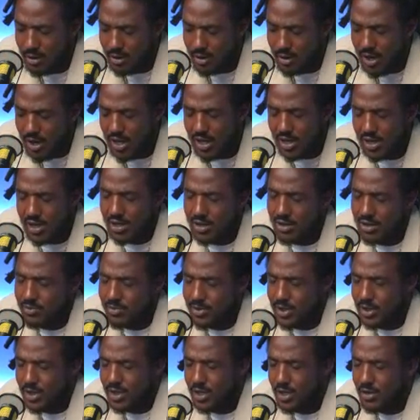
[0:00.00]
I dare to
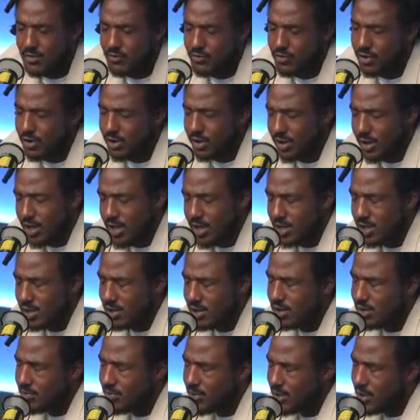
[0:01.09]
be different. I dare
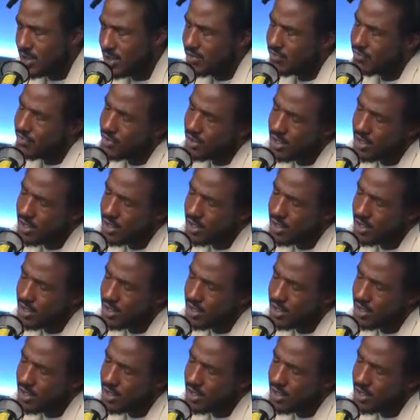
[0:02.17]
to be different.